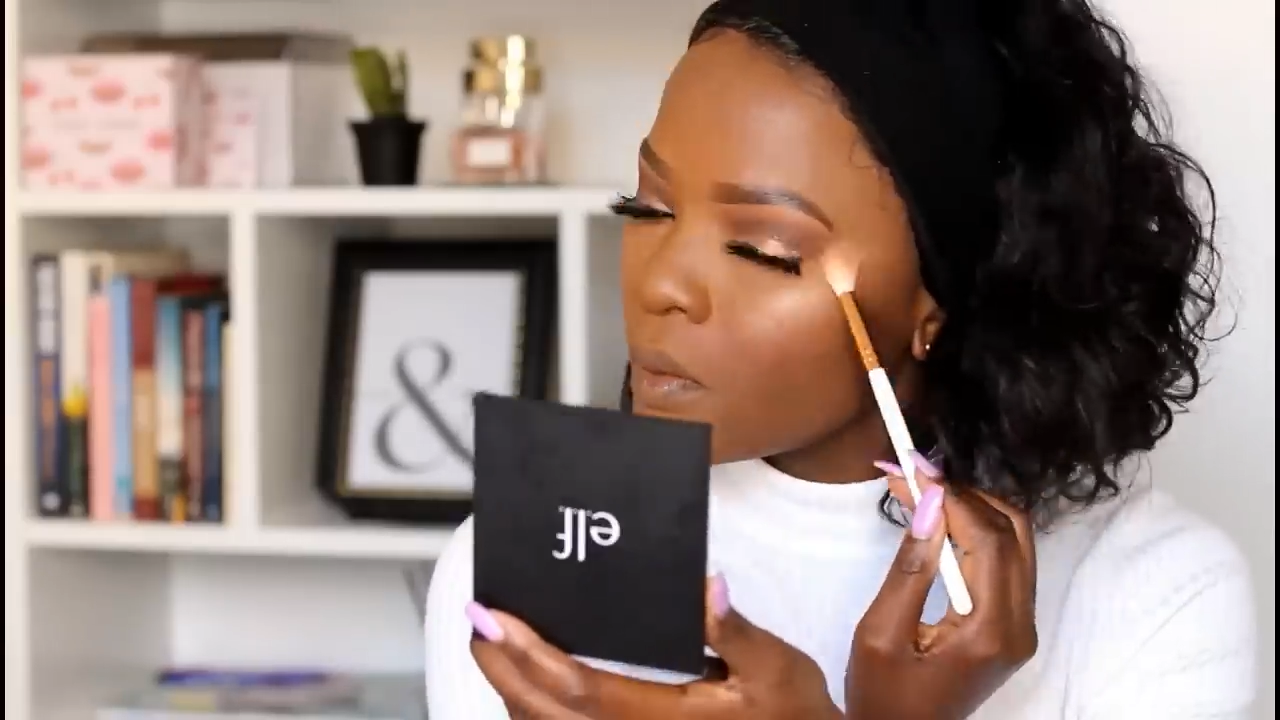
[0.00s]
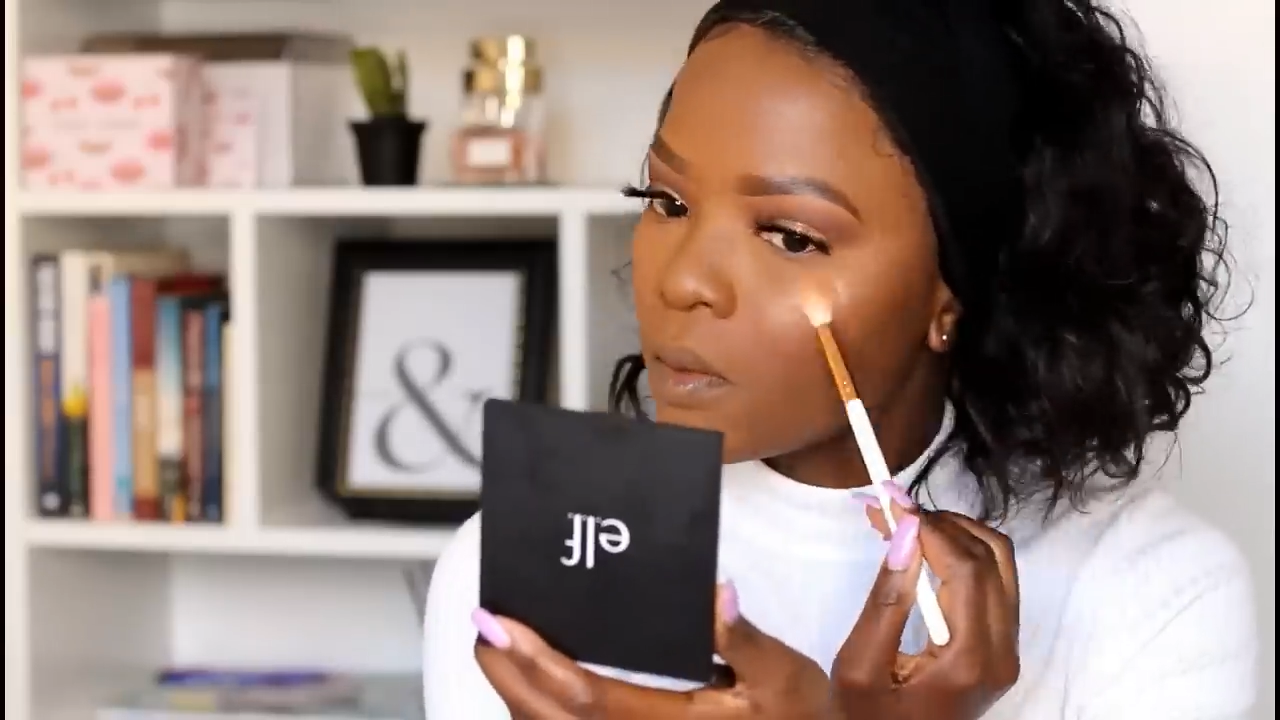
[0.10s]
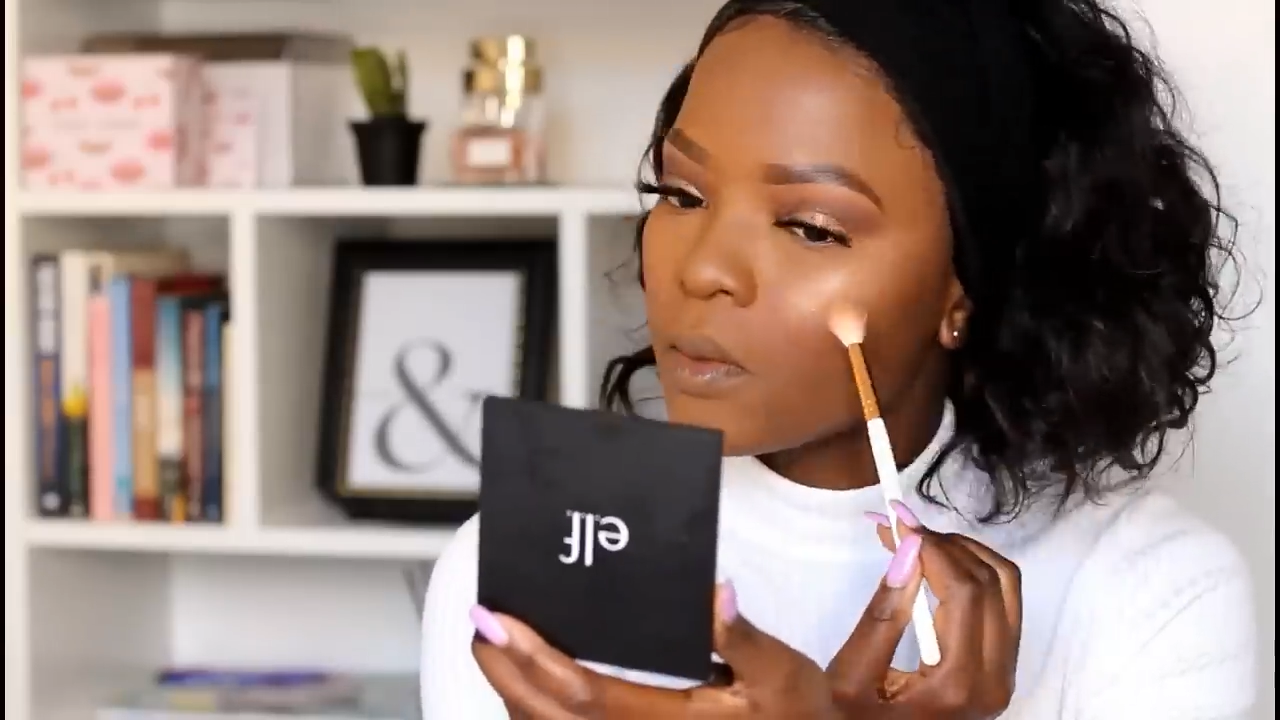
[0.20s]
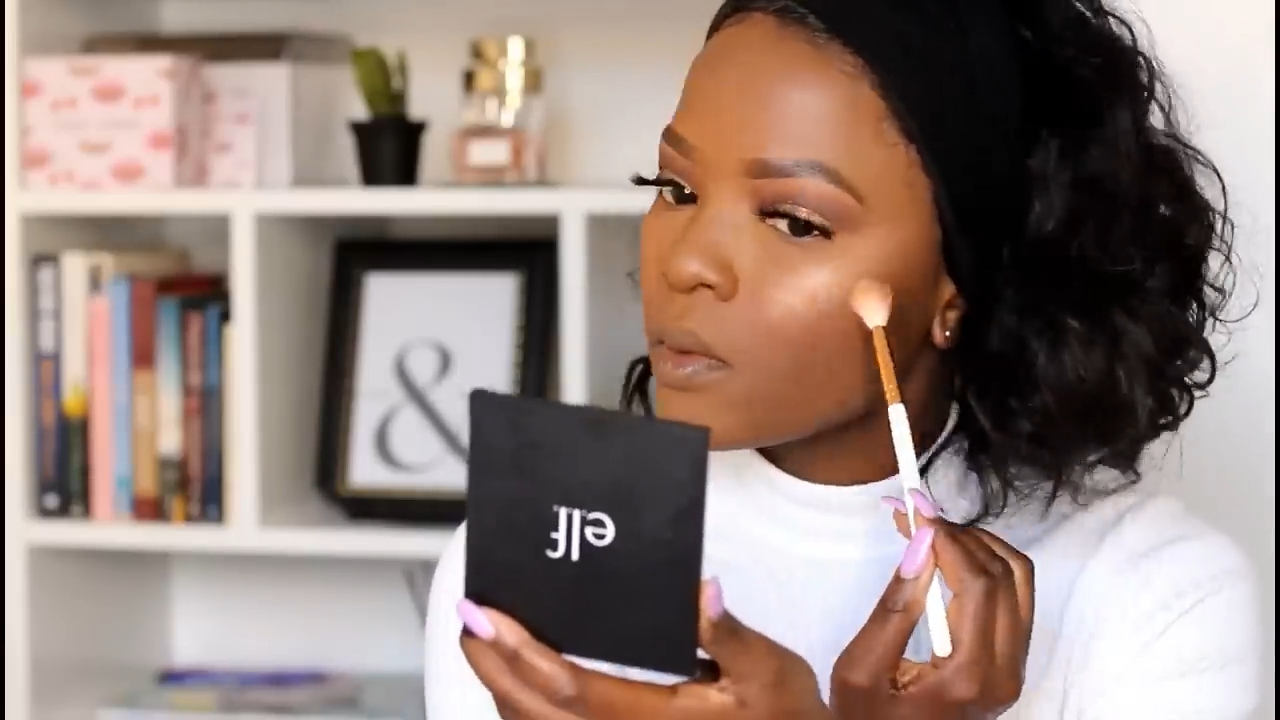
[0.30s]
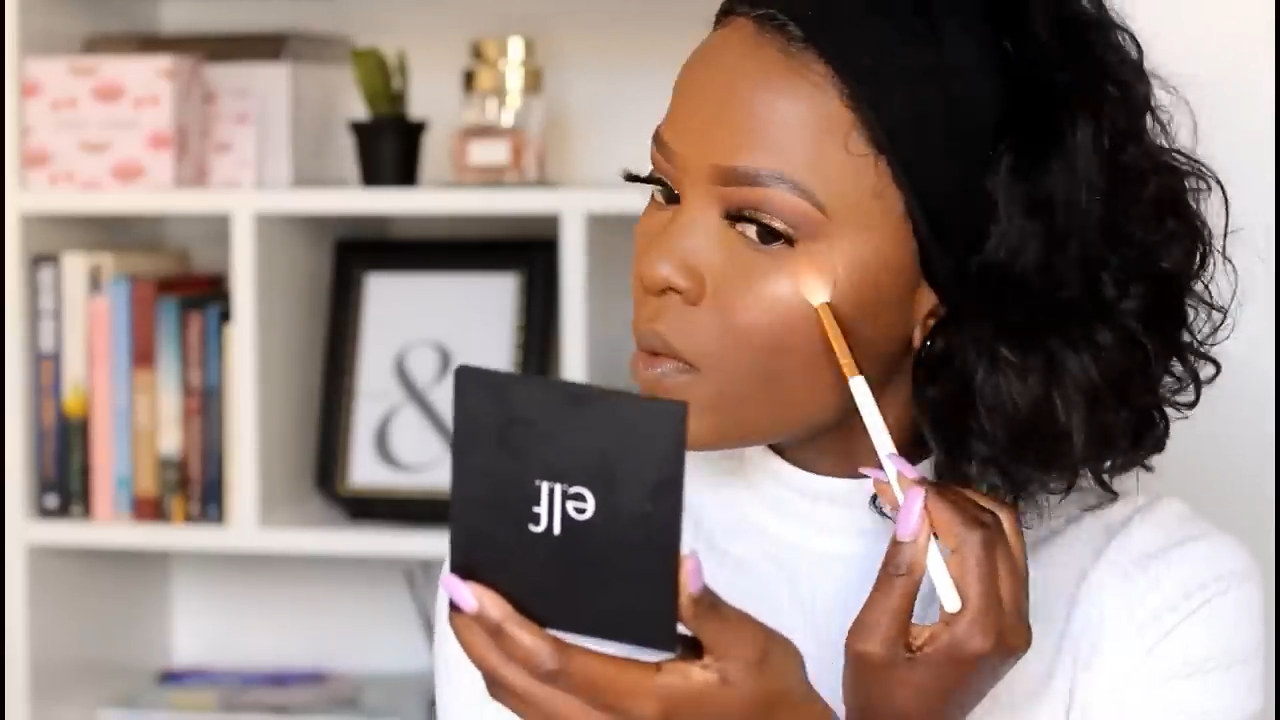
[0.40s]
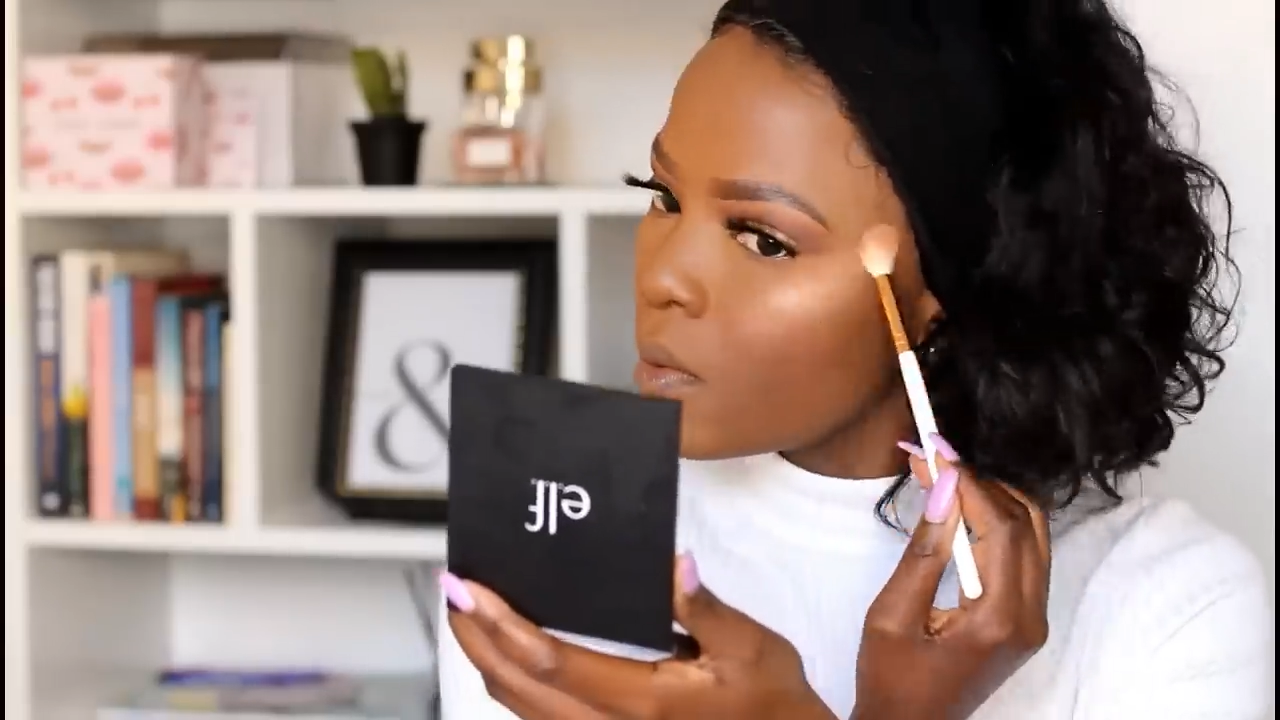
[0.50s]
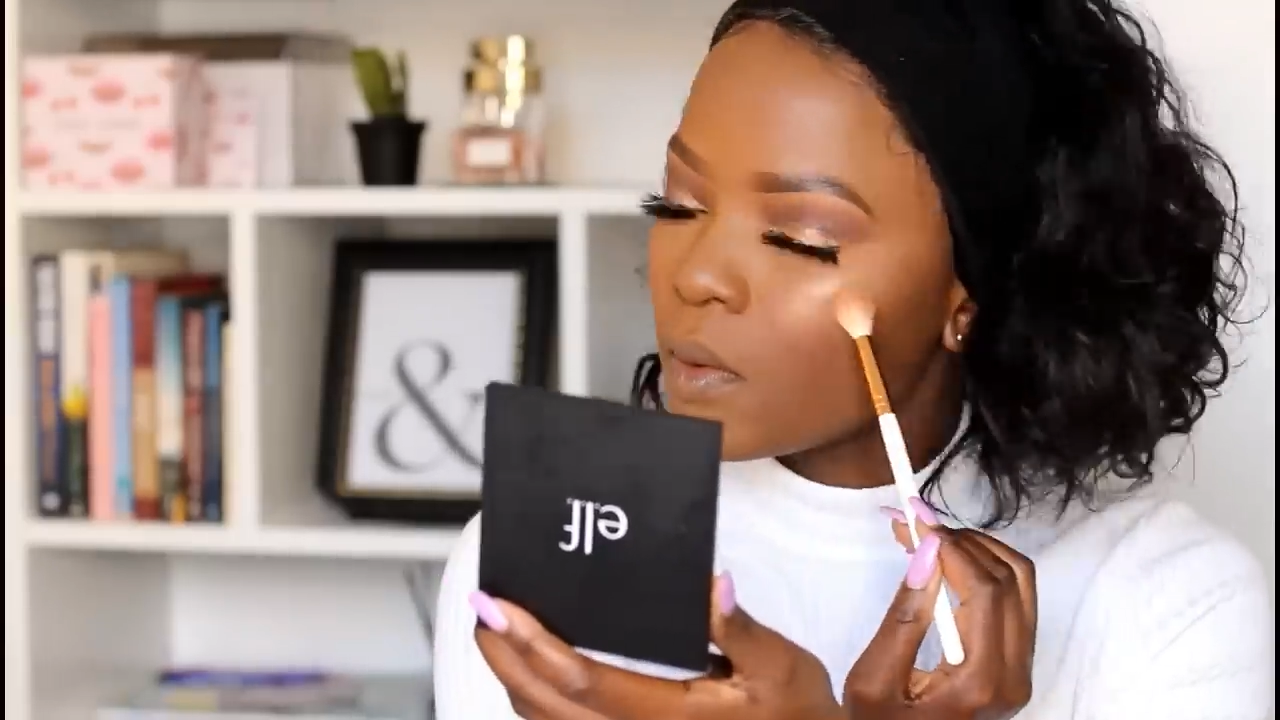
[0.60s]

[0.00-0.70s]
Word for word: feel like